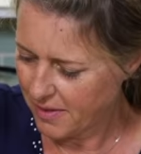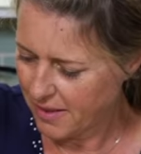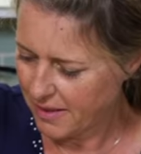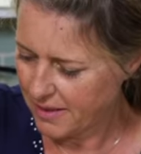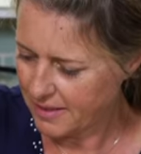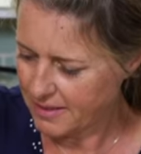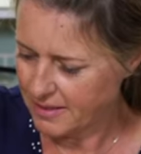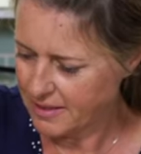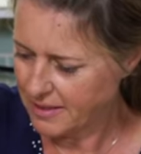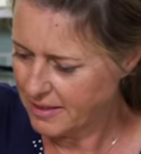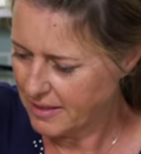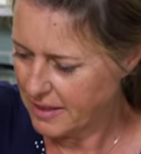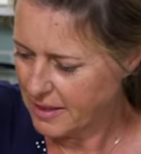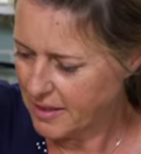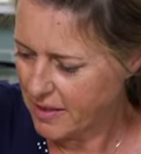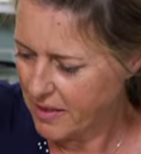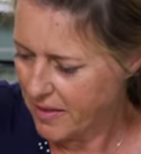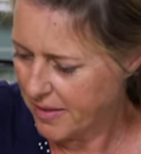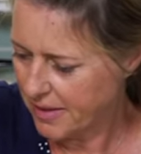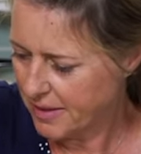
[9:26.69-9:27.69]

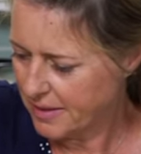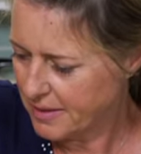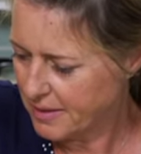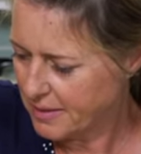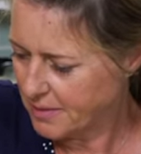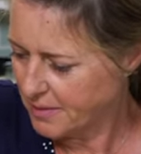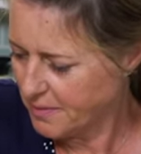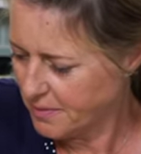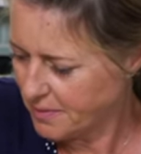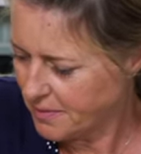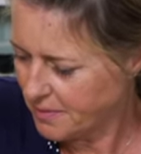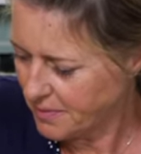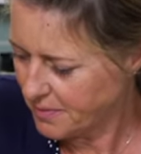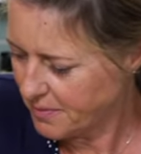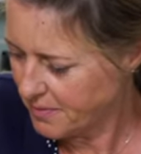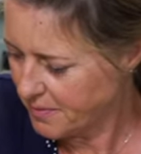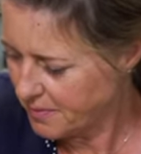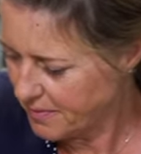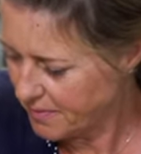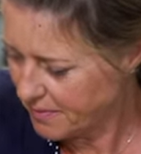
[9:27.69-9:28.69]

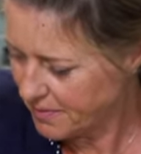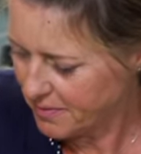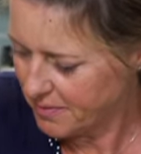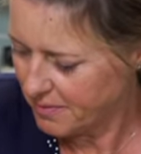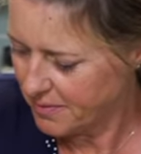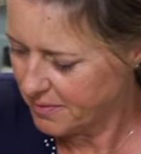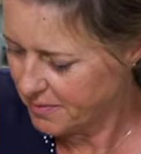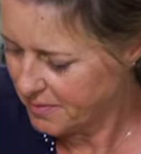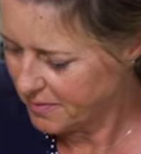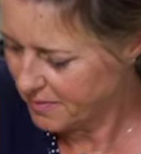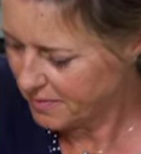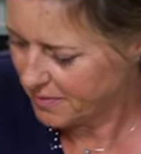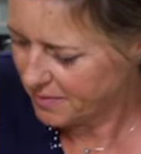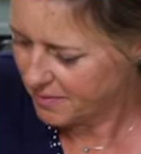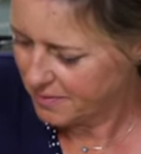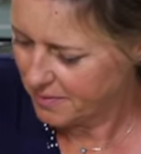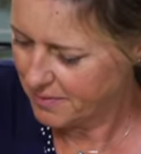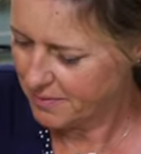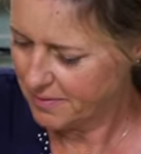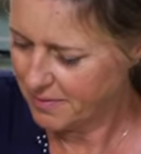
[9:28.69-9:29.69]

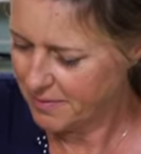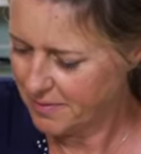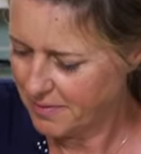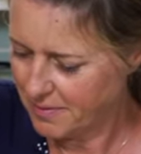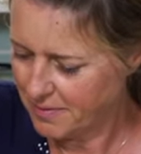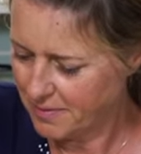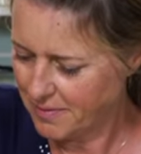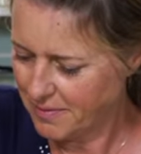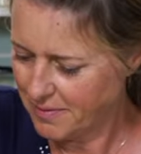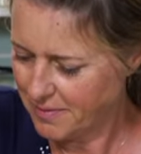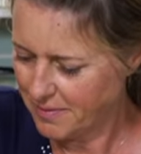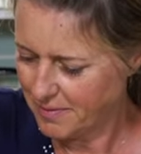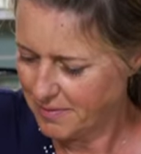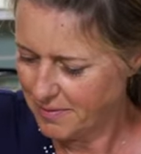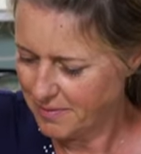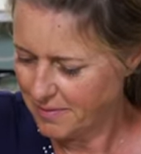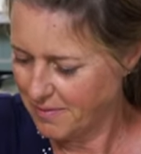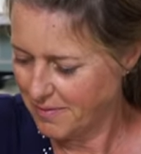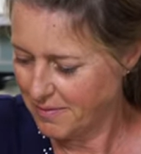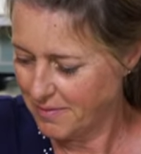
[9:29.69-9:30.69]

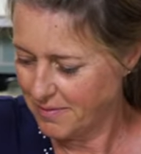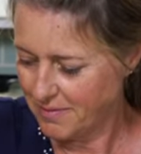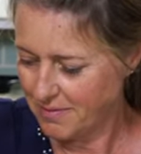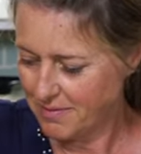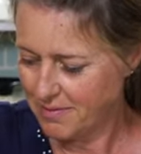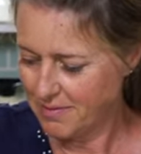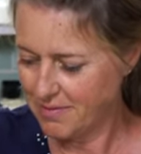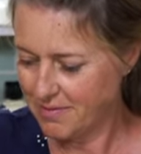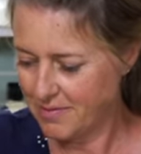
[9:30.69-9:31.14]
(silence)